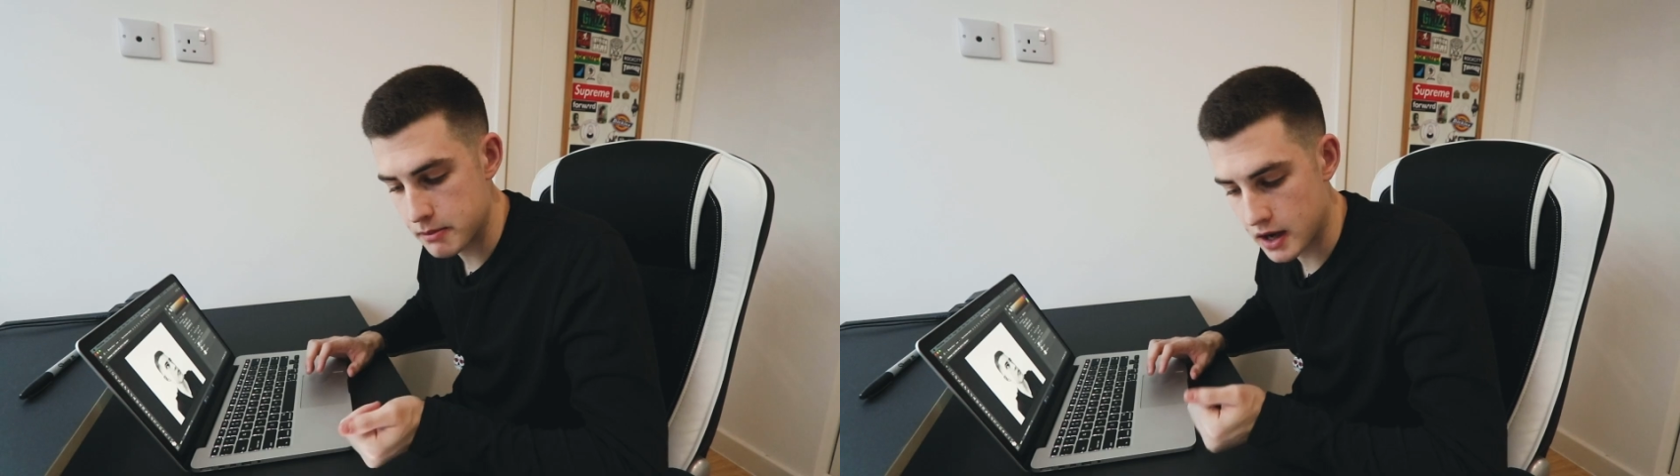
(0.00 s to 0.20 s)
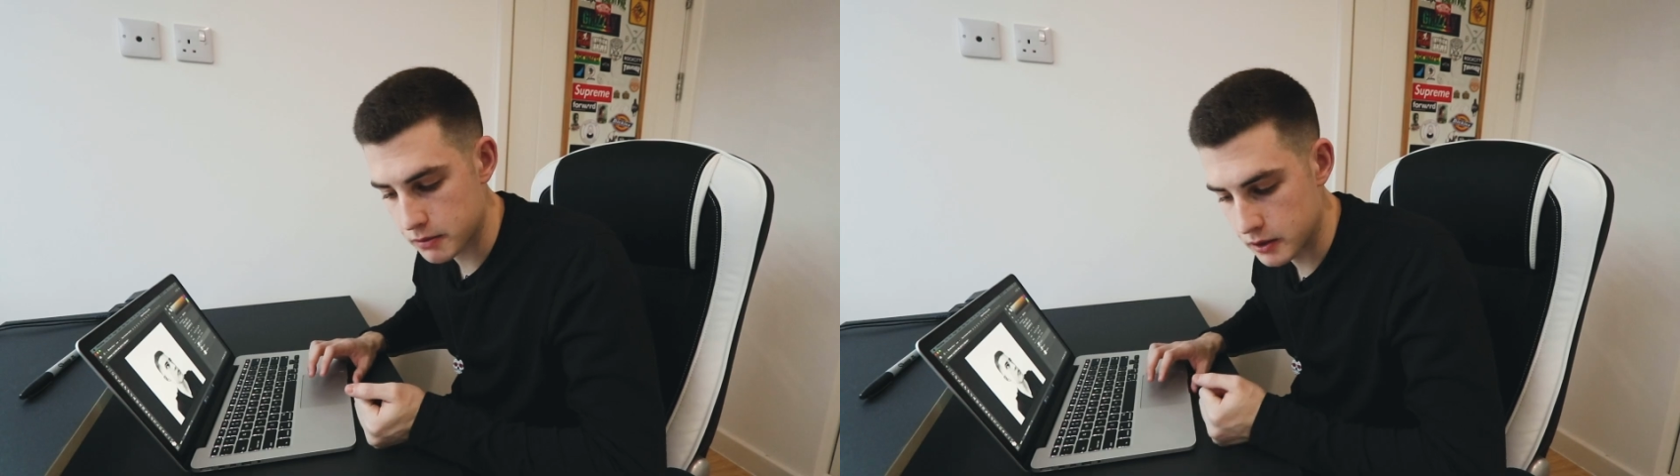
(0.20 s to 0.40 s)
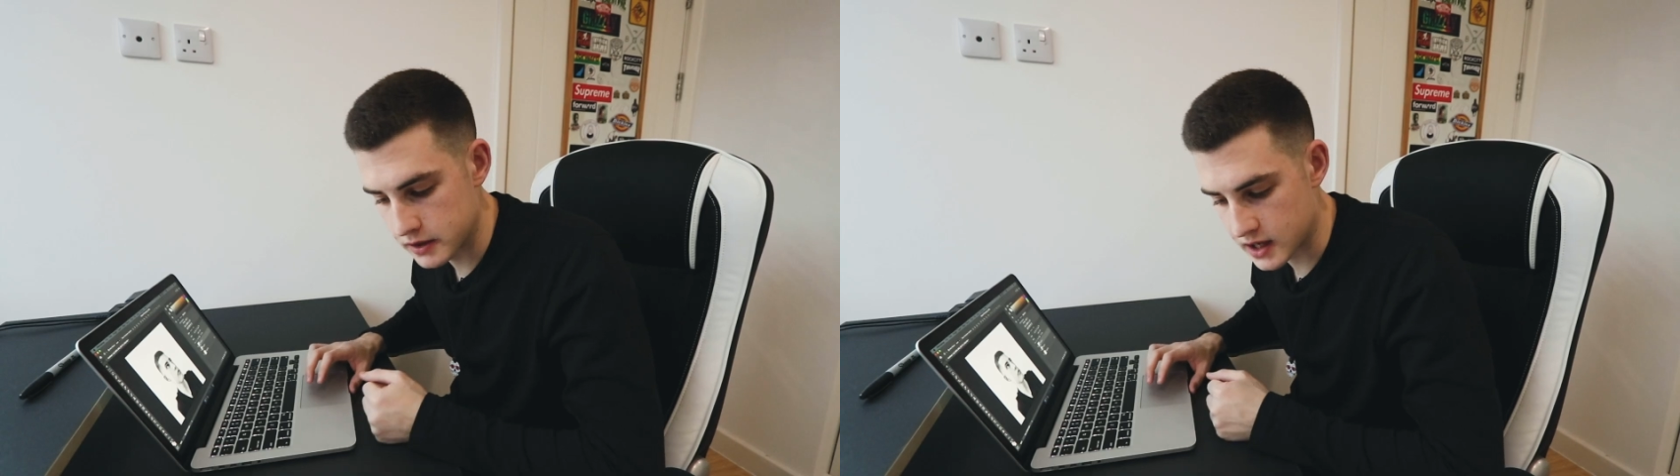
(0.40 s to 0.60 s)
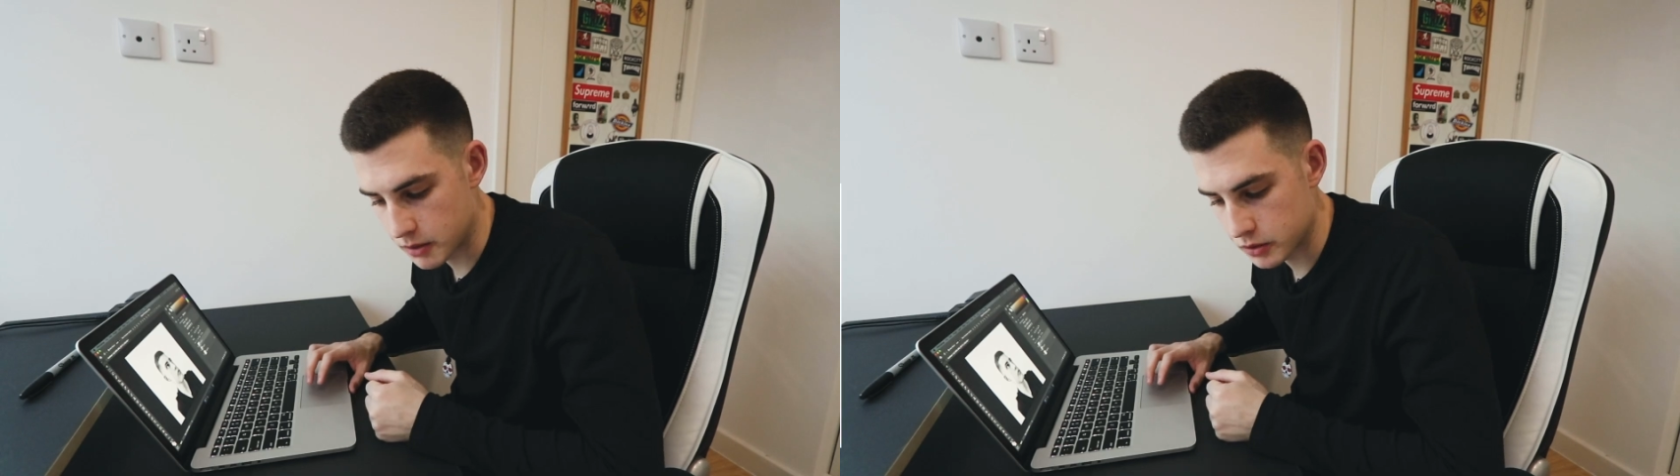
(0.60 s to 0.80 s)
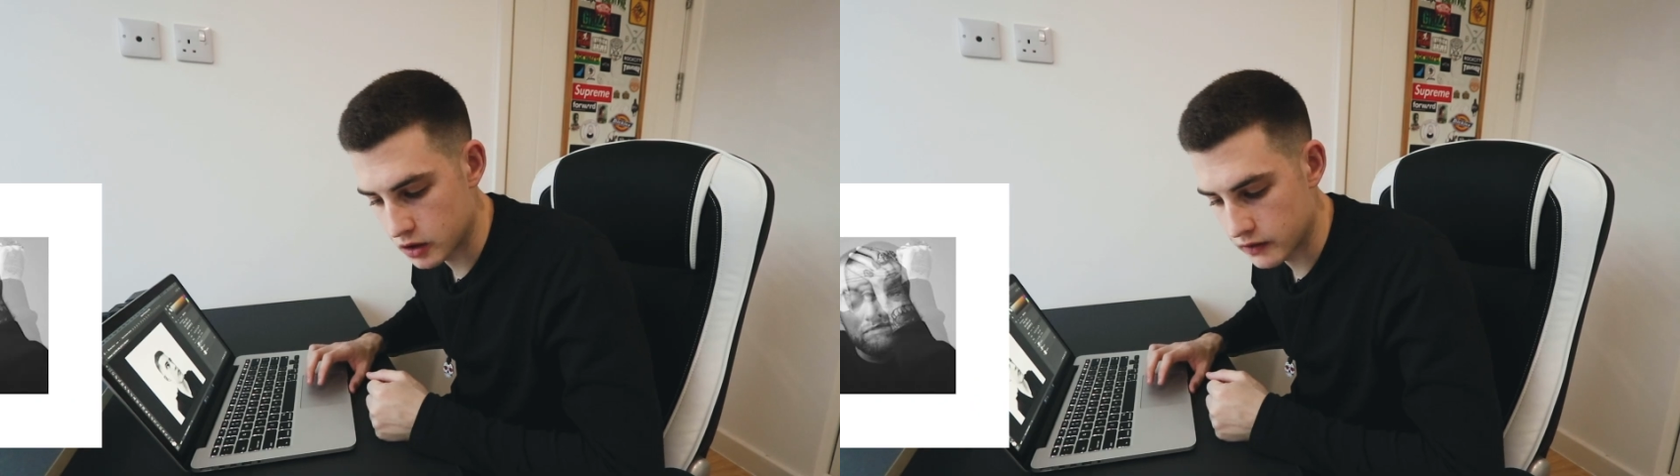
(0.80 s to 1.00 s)
In Mac Miller's
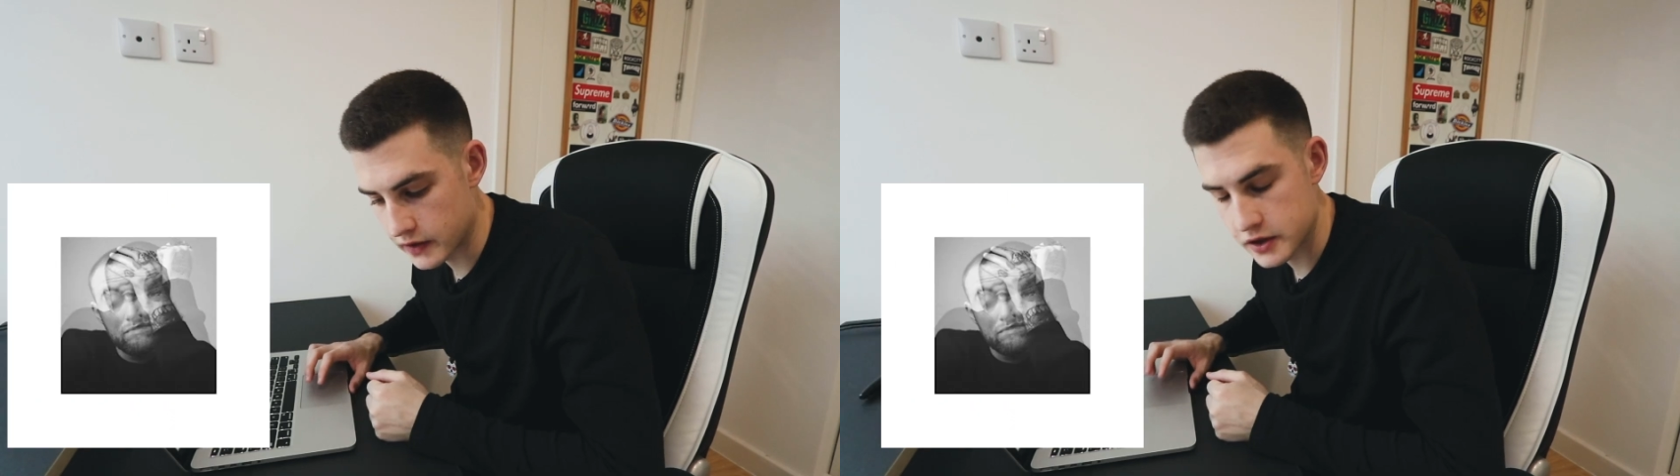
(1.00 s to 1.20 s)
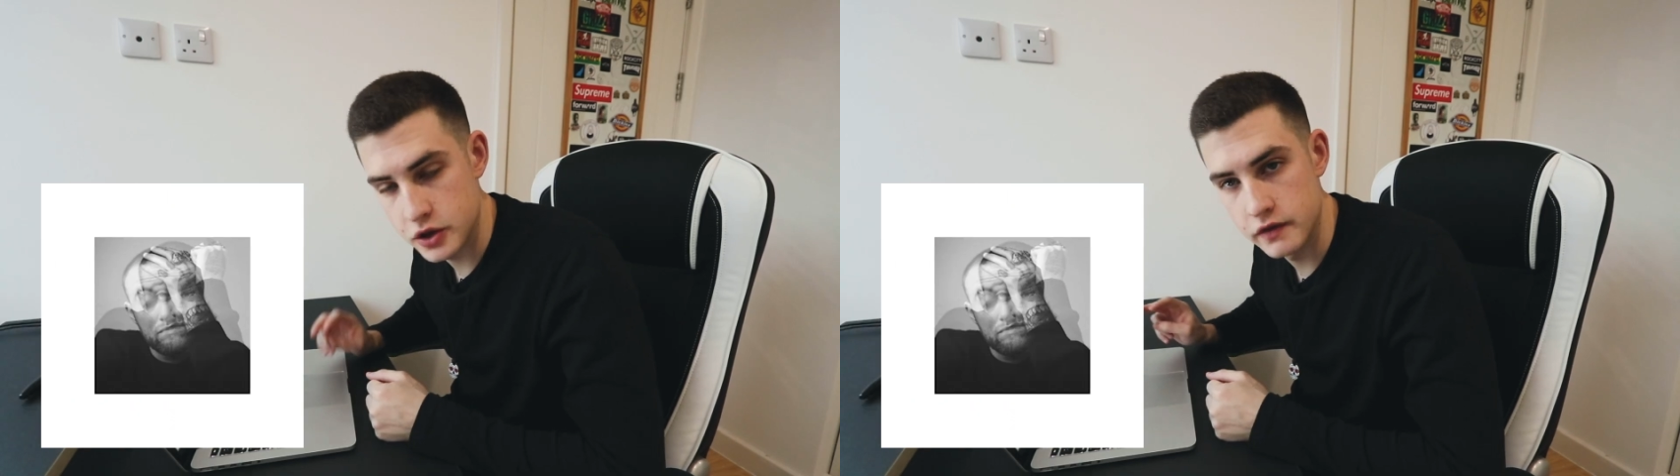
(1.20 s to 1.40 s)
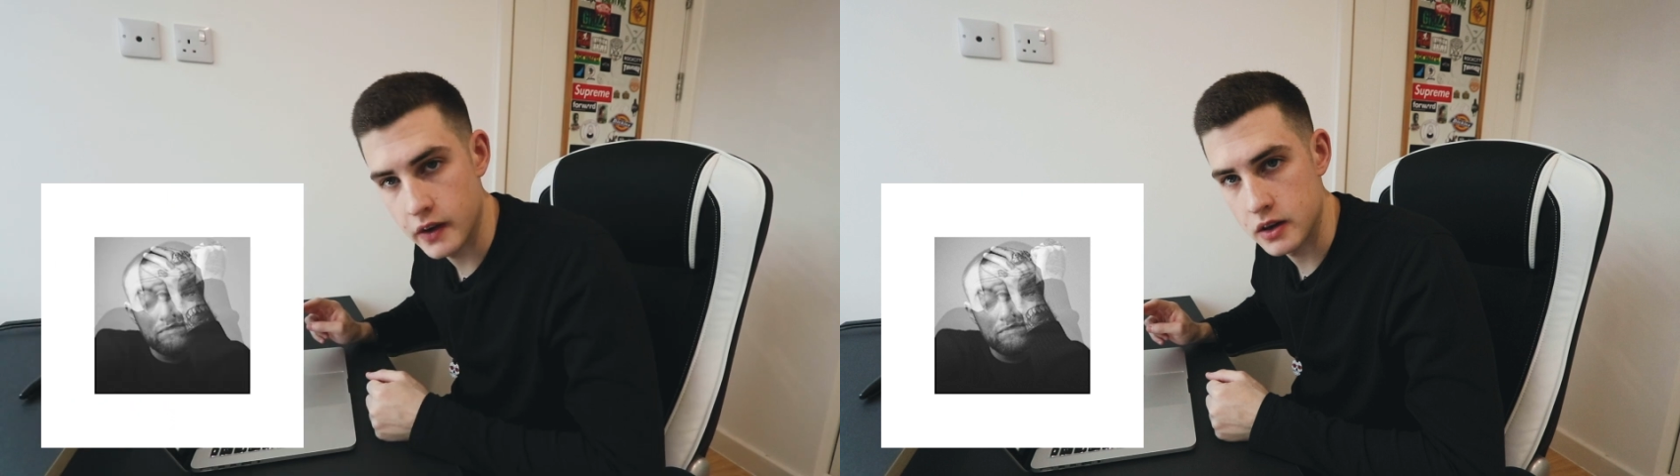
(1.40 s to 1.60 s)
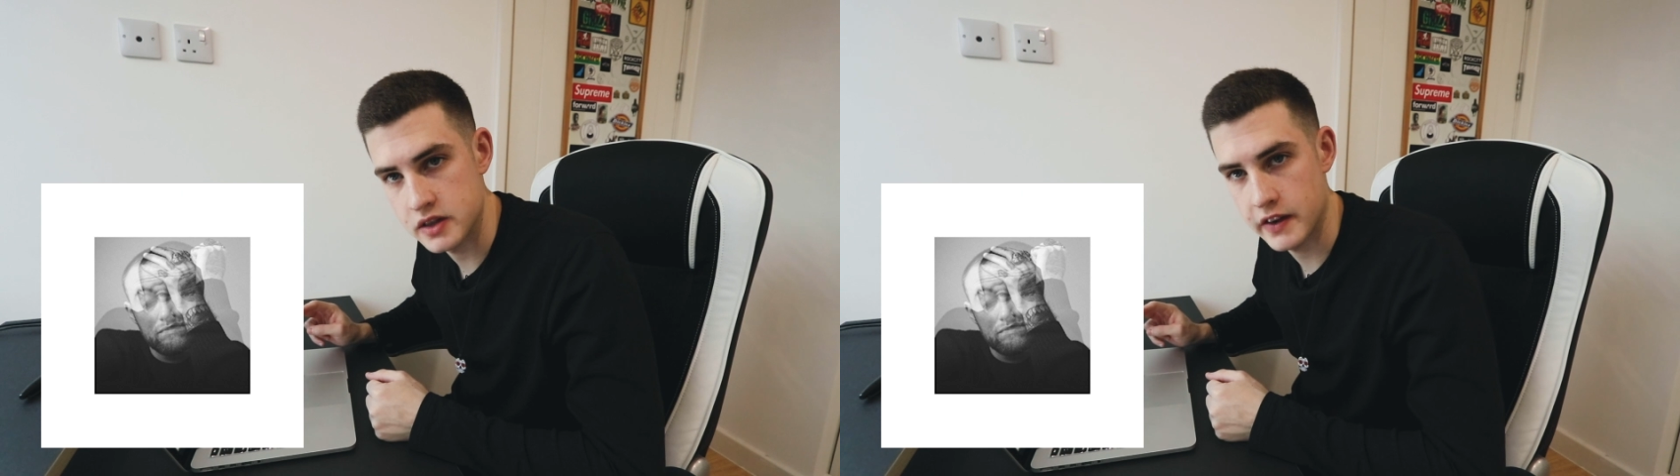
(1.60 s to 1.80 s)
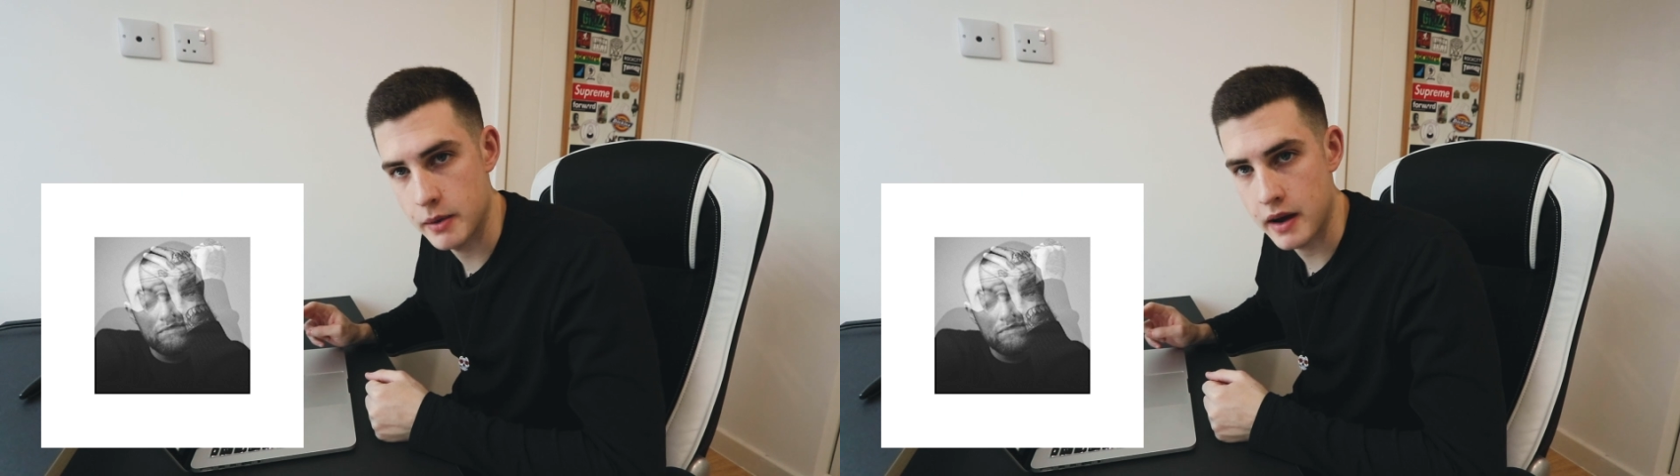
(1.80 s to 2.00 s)
album cover, the two photos of him